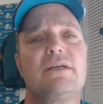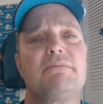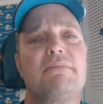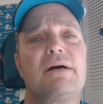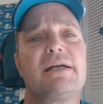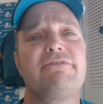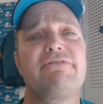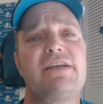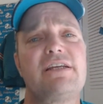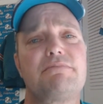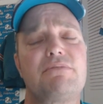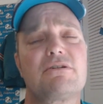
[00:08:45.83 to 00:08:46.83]
my
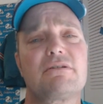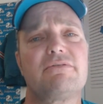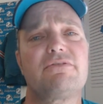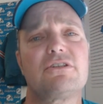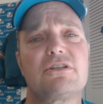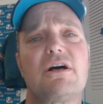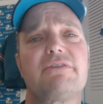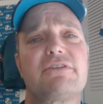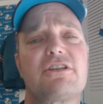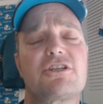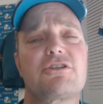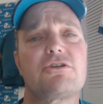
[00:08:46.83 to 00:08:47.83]
Facebook for
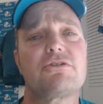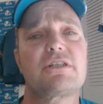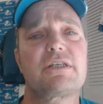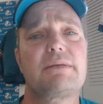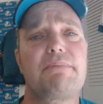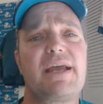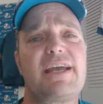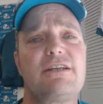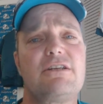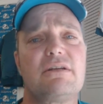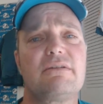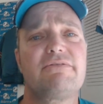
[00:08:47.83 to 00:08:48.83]
Dolphins Thirsty
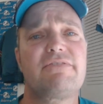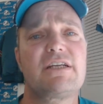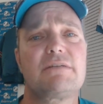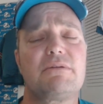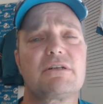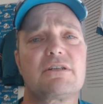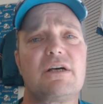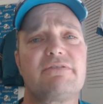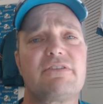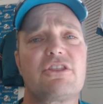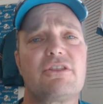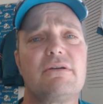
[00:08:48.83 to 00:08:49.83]
page,
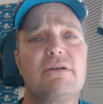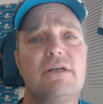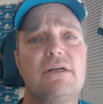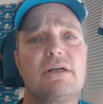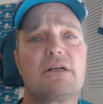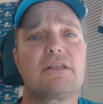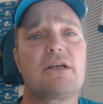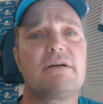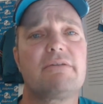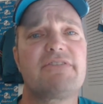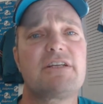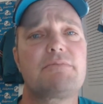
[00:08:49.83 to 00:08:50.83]
Facebook.com,
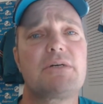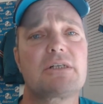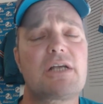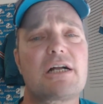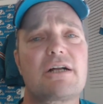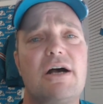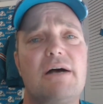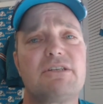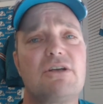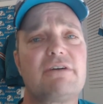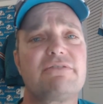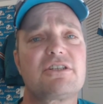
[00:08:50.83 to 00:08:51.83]

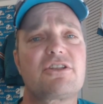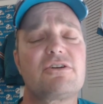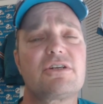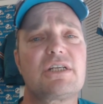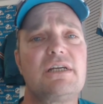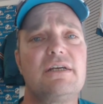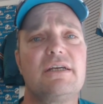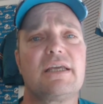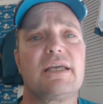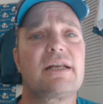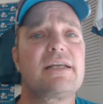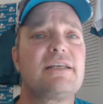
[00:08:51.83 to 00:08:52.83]
Dolphins Thirsty,
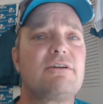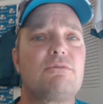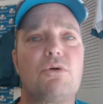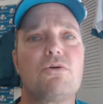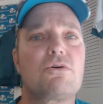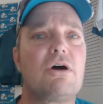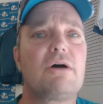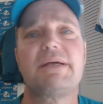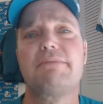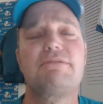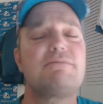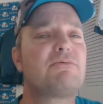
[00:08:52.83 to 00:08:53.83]
and I did a roll call.
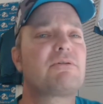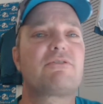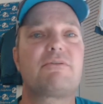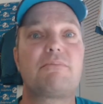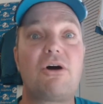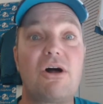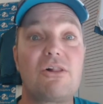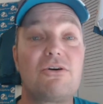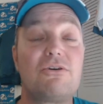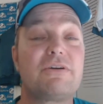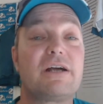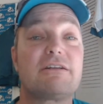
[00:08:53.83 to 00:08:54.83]
Man, people are from all
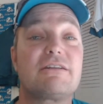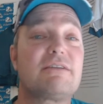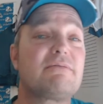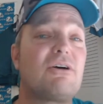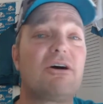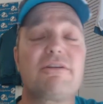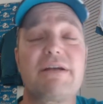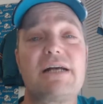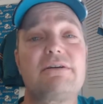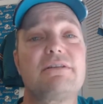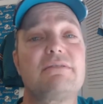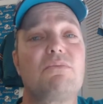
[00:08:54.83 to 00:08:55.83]
over. They were all the way
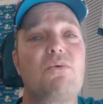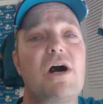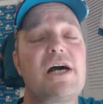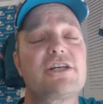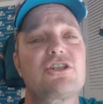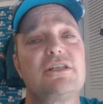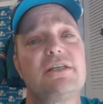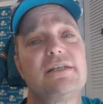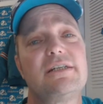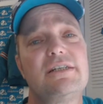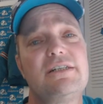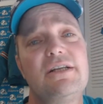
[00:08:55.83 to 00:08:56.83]
out in
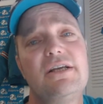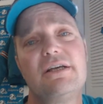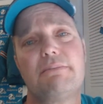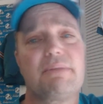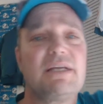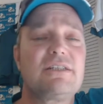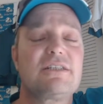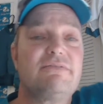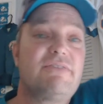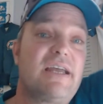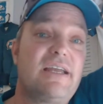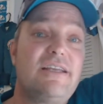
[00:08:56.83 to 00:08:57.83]
Washington,
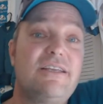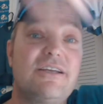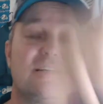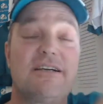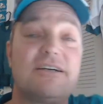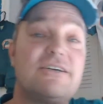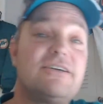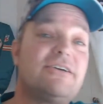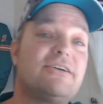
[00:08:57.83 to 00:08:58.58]
Pennsylvania,